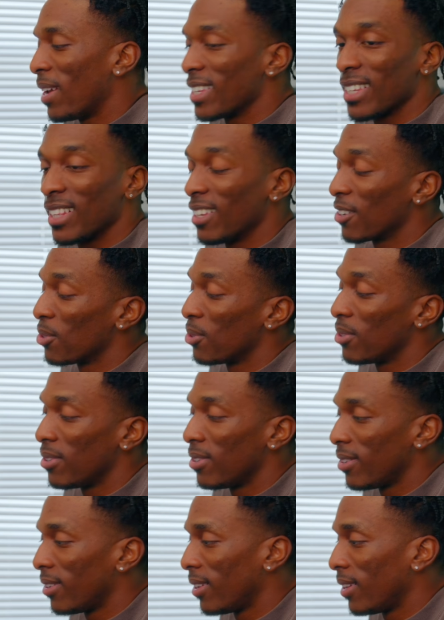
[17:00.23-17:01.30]
makes it look cool.
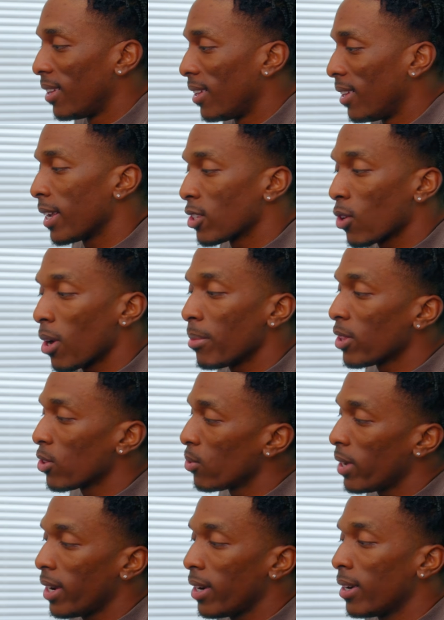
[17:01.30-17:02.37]
And scrubbing
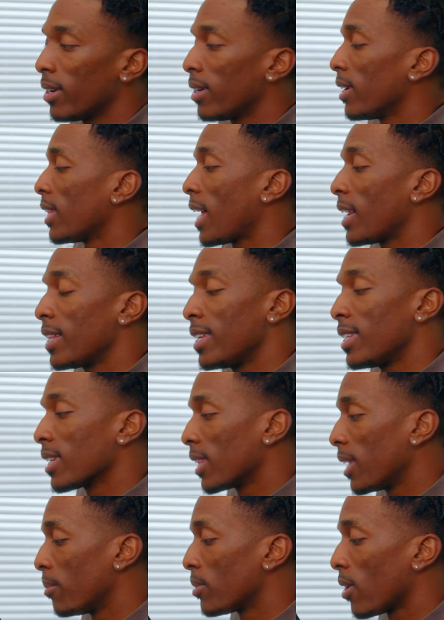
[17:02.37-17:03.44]
through here, a lot of these
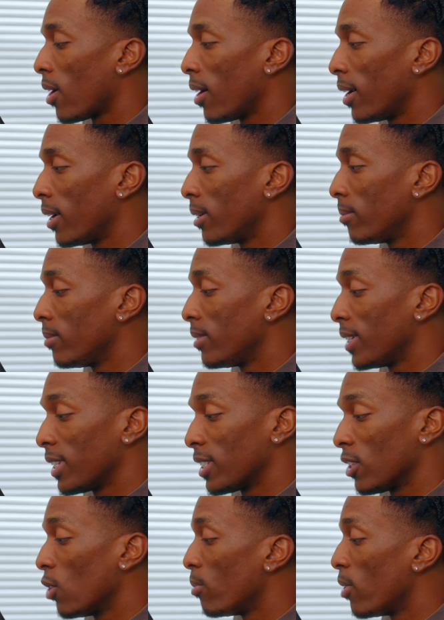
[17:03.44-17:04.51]
clips are
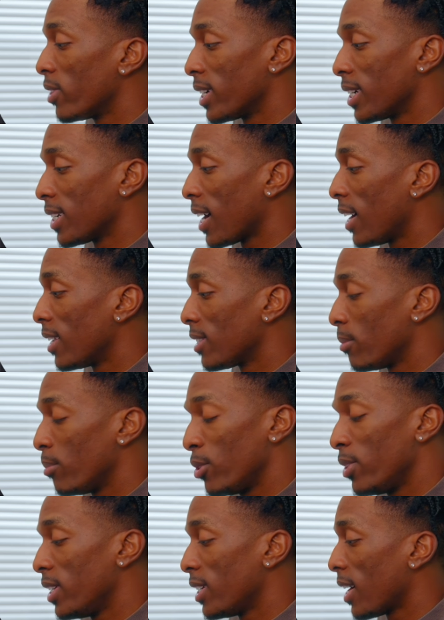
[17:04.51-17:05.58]
just slow motion shots,
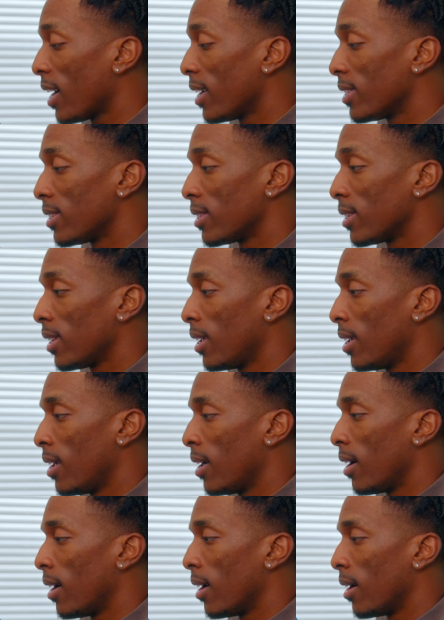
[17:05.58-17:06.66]
beauty shots
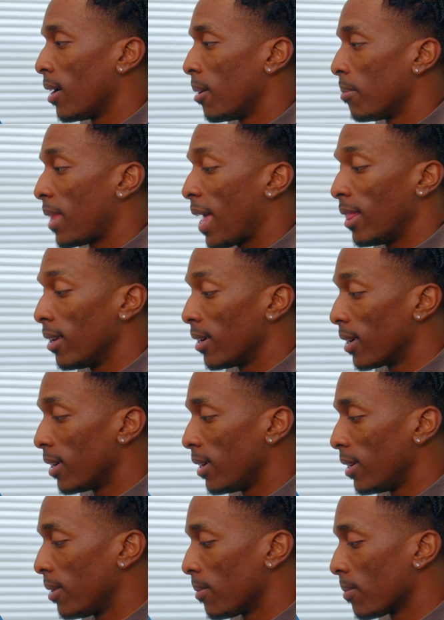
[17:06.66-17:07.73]
that look
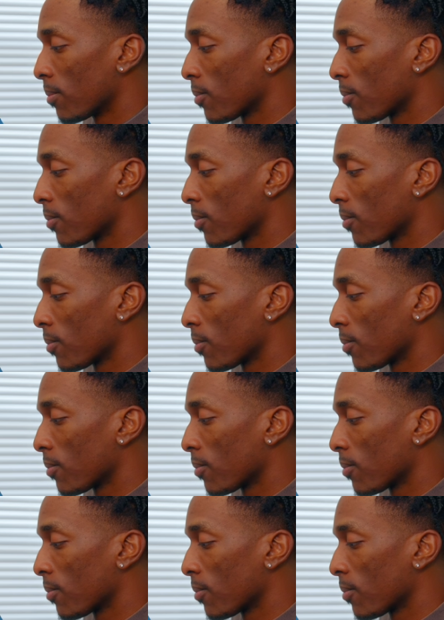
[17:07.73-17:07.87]
good.